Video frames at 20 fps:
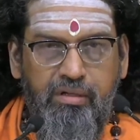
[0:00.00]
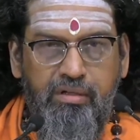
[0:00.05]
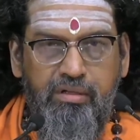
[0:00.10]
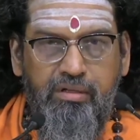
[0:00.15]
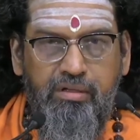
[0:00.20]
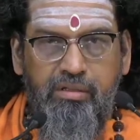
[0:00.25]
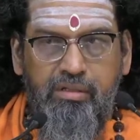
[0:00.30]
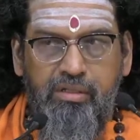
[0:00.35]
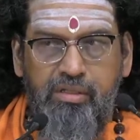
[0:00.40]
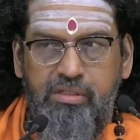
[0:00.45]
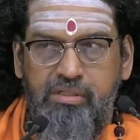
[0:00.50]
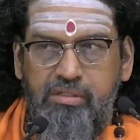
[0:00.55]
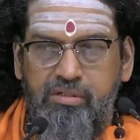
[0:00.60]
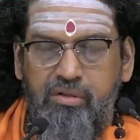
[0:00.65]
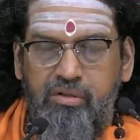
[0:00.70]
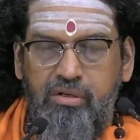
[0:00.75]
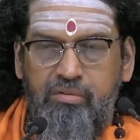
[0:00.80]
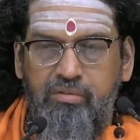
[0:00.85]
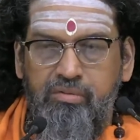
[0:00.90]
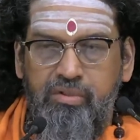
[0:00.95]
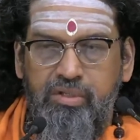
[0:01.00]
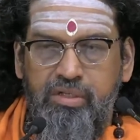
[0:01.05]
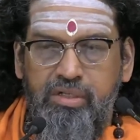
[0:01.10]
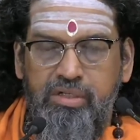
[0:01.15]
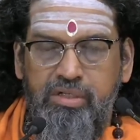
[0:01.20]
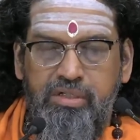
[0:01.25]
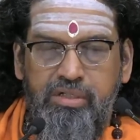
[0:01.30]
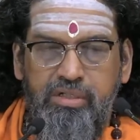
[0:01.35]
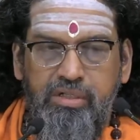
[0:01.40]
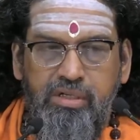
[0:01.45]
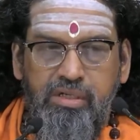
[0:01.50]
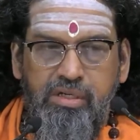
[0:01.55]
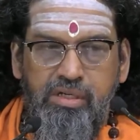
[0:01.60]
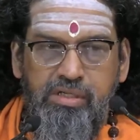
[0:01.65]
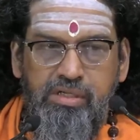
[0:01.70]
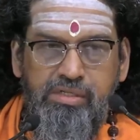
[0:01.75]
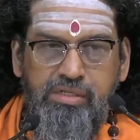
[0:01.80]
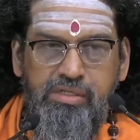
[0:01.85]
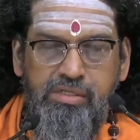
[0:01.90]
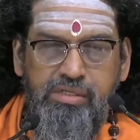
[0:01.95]
This convocation
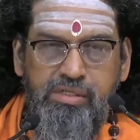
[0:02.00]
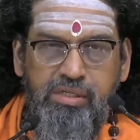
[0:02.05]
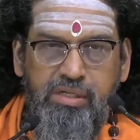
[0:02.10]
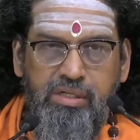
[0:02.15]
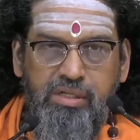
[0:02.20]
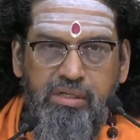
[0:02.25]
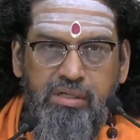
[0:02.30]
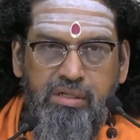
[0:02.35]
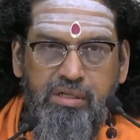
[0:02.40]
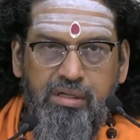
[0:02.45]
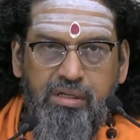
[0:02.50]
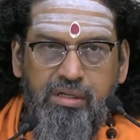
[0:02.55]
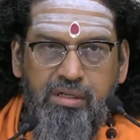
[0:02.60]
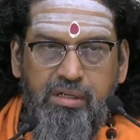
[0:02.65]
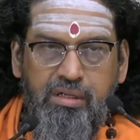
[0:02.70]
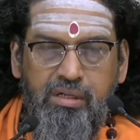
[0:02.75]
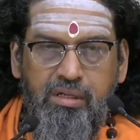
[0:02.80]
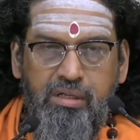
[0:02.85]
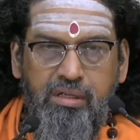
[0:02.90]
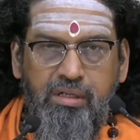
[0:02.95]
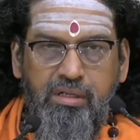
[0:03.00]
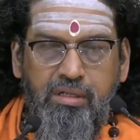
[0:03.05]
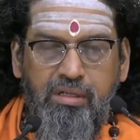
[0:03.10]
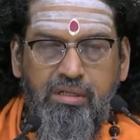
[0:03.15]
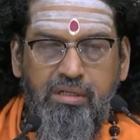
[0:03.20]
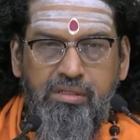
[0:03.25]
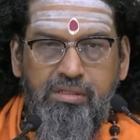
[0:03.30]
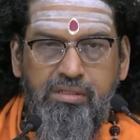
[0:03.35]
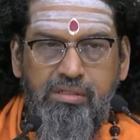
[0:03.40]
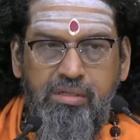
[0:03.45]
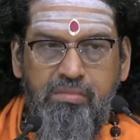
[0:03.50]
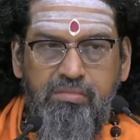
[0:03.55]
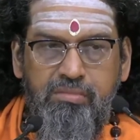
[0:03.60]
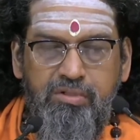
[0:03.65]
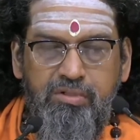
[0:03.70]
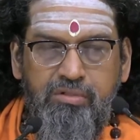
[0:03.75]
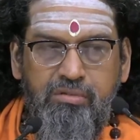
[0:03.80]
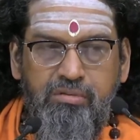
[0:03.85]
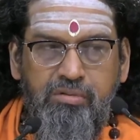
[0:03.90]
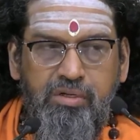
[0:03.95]
is, some
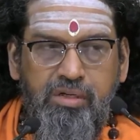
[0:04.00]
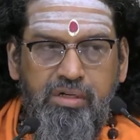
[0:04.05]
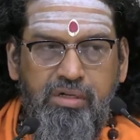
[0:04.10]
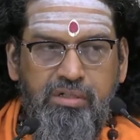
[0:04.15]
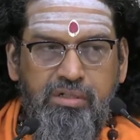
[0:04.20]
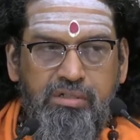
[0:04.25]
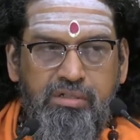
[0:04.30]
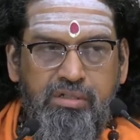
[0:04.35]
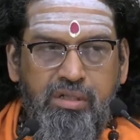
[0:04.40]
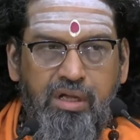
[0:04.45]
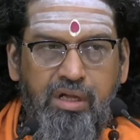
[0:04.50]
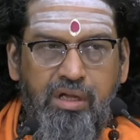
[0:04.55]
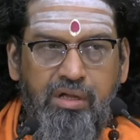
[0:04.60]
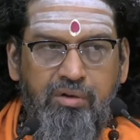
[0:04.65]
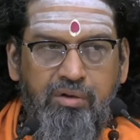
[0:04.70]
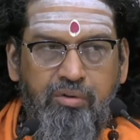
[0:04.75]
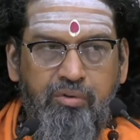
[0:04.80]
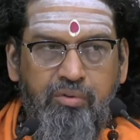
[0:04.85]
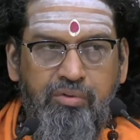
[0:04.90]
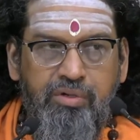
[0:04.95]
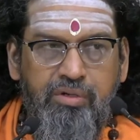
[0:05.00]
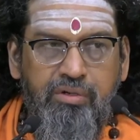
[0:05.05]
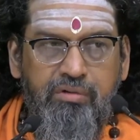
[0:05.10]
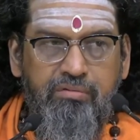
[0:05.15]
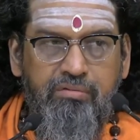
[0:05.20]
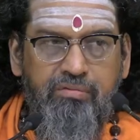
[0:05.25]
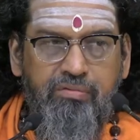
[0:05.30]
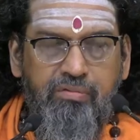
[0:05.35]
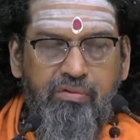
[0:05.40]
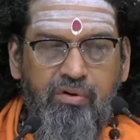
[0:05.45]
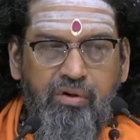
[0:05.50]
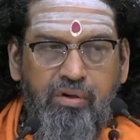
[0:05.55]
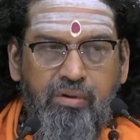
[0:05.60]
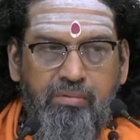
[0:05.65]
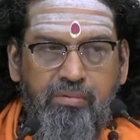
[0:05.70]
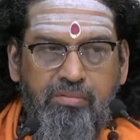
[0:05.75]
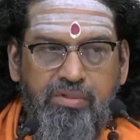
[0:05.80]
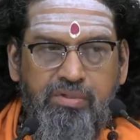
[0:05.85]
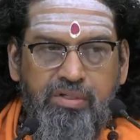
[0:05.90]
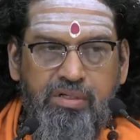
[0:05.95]
students are going
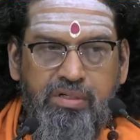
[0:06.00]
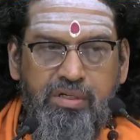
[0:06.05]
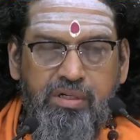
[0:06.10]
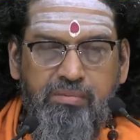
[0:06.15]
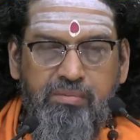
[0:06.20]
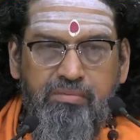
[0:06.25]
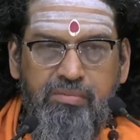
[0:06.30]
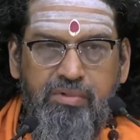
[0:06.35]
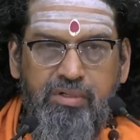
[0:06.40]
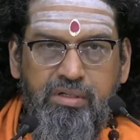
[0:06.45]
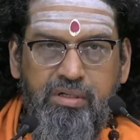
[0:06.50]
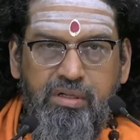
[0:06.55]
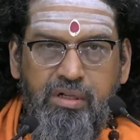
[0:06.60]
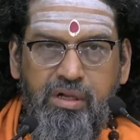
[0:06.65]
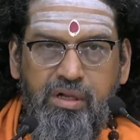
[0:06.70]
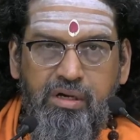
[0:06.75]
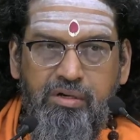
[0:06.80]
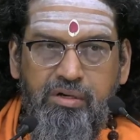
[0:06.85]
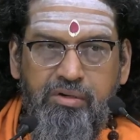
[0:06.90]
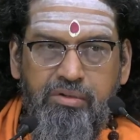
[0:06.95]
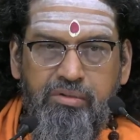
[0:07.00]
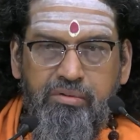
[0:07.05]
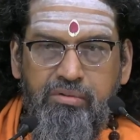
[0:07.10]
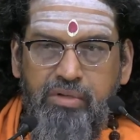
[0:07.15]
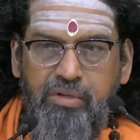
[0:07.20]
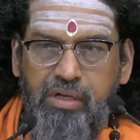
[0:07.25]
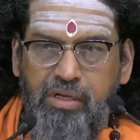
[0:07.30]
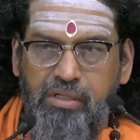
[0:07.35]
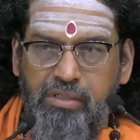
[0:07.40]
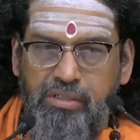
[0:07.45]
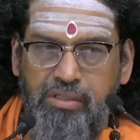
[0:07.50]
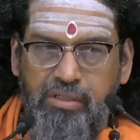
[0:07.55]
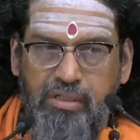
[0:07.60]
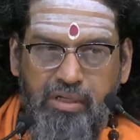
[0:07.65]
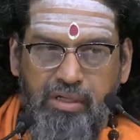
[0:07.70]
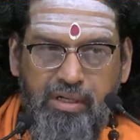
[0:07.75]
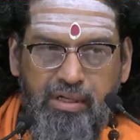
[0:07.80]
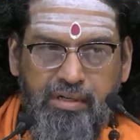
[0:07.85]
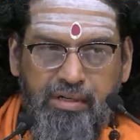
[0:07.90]
from Shabd Gyan to Arth Gyan.